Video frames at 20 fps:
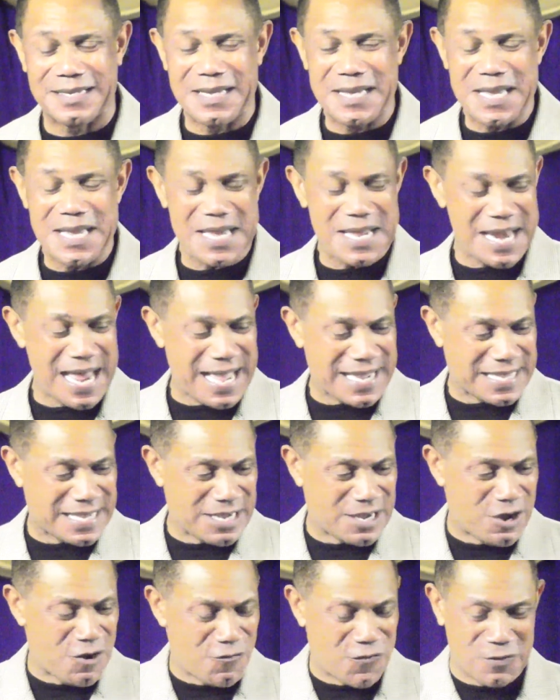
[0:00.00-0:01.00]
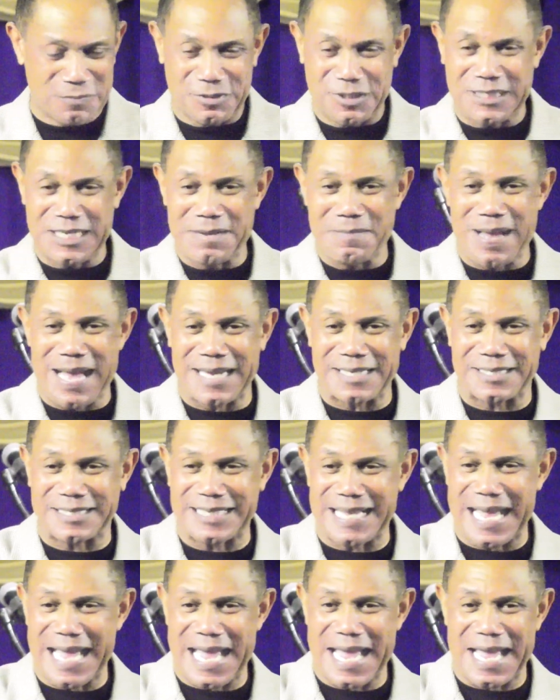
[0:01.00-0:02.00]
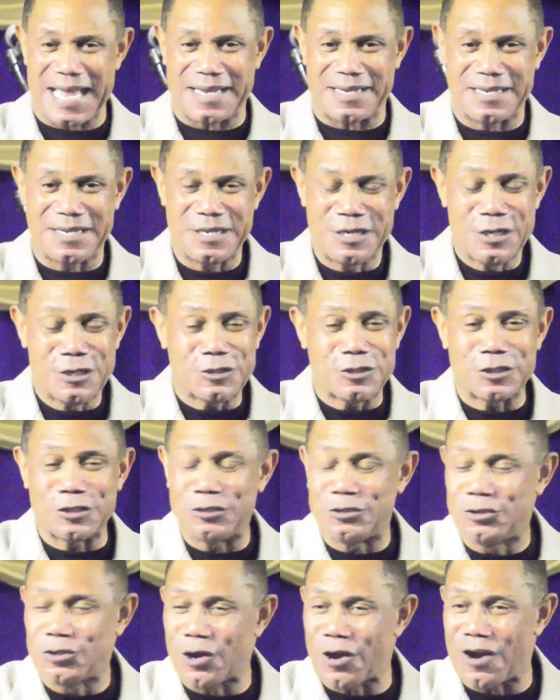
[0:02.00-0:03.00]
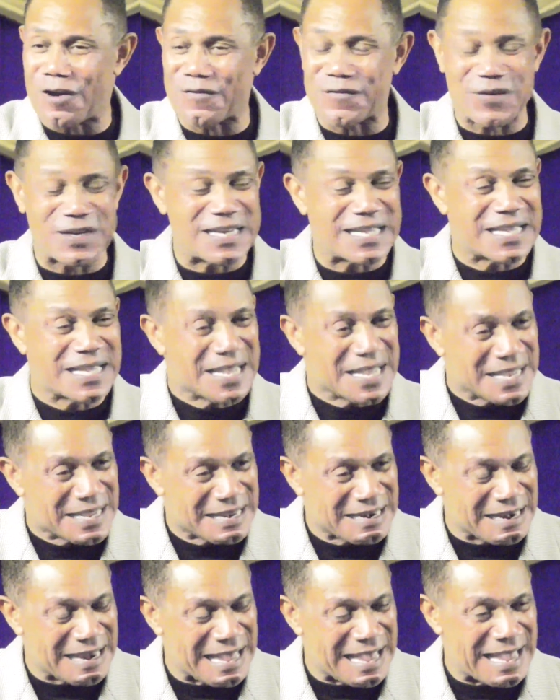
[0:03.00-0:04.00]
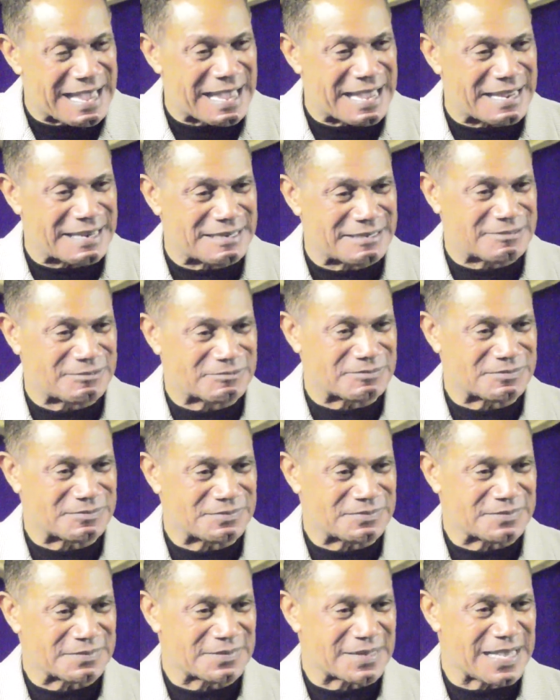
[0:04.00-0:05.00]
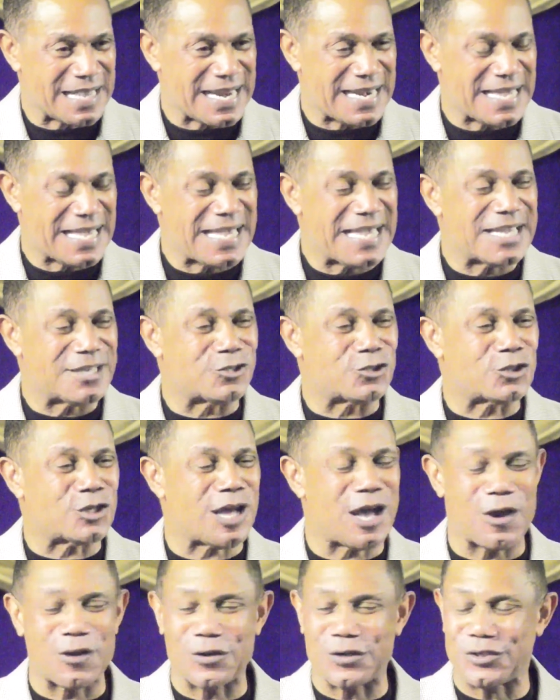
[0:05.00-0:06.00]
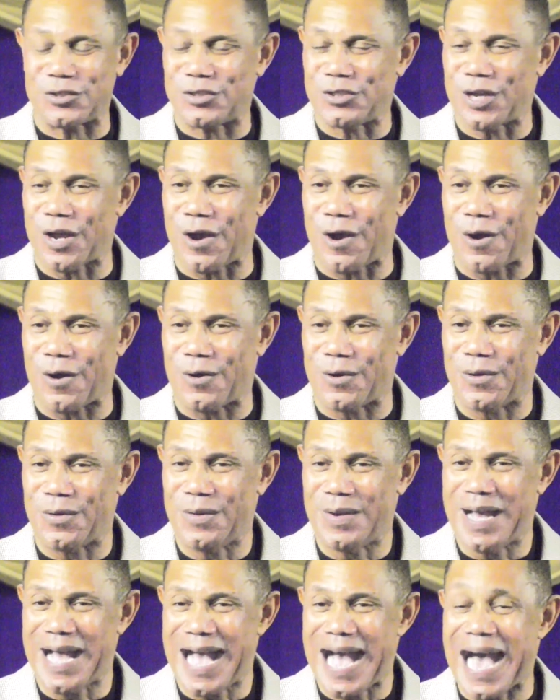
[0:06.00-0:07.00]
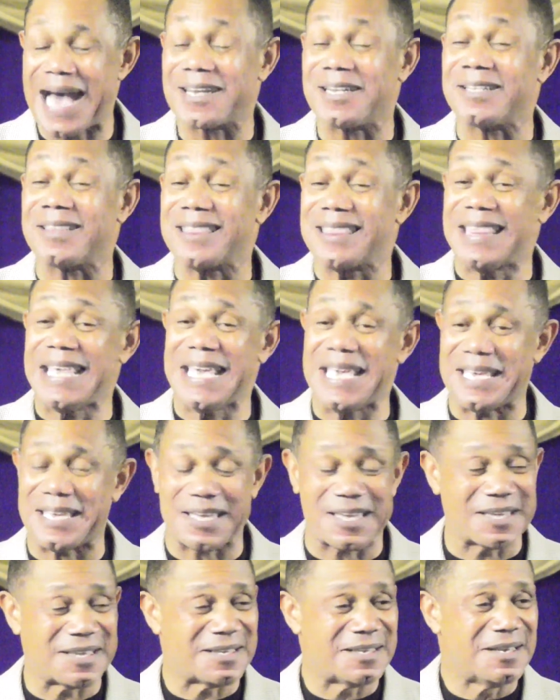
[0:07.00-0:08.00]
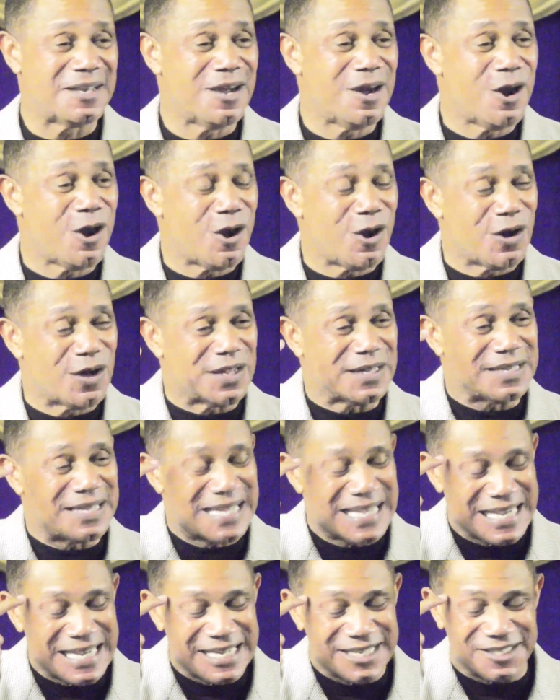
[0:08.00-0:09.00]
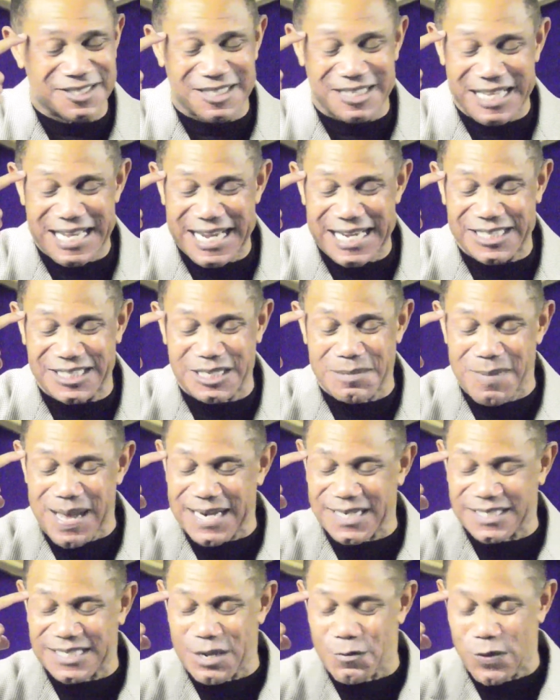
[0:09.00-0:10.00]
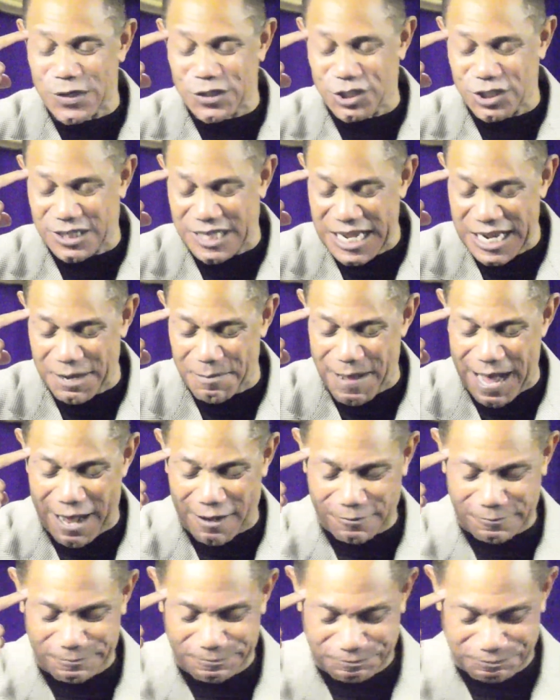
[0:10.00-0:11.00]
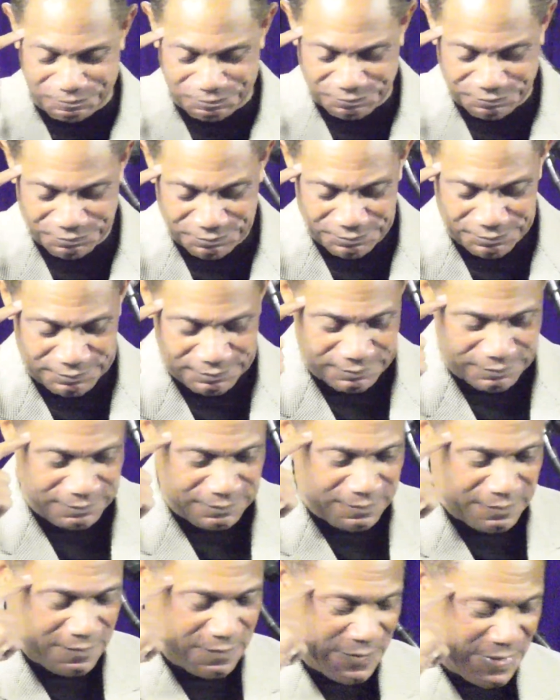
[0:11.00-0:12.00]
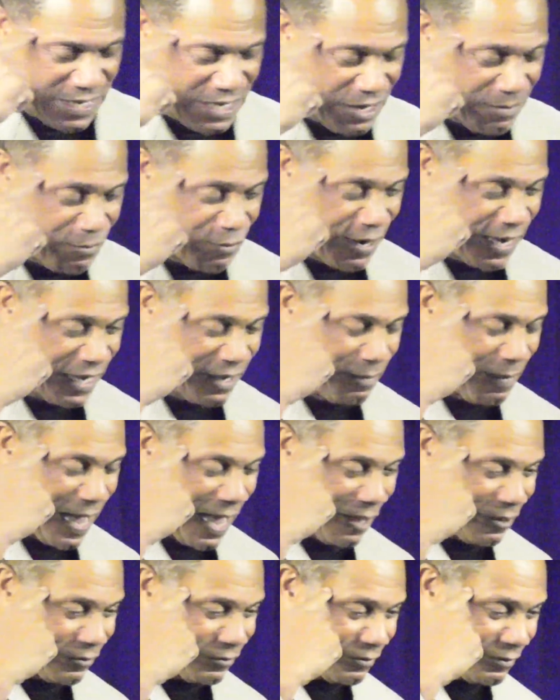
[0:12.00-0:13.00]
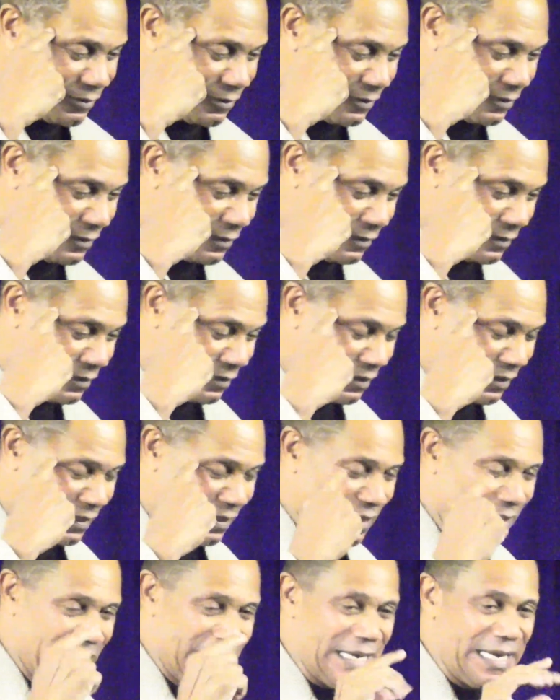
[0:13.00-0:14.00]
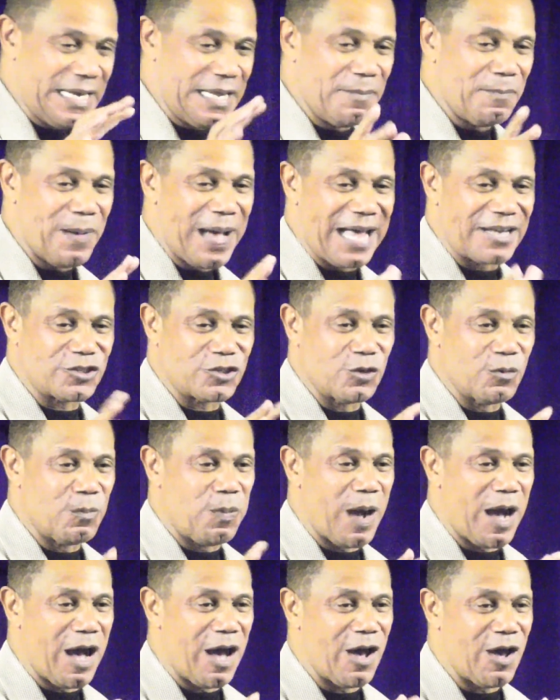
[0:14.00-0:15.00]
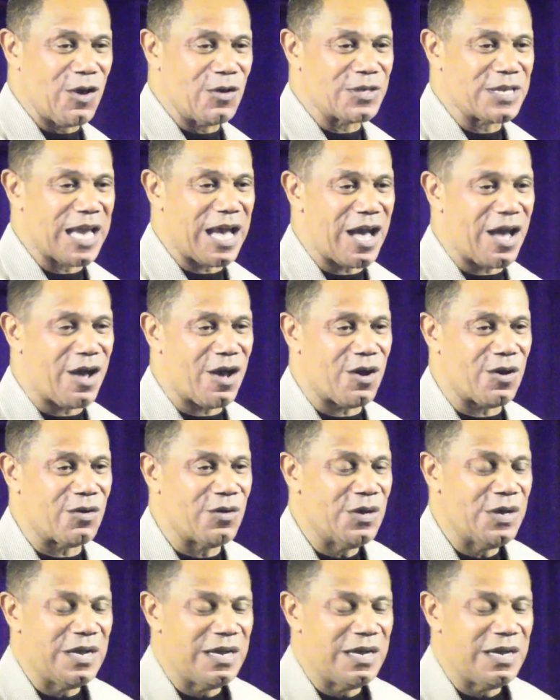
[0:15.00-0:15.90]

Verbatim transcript: And I can go from semi-sad to joyfully glad. And he has taught us, y'all, how to think on these things. Somebody say, what you think about. What you think about, you bring about. You bring about. And the Apostle Paul, y'all,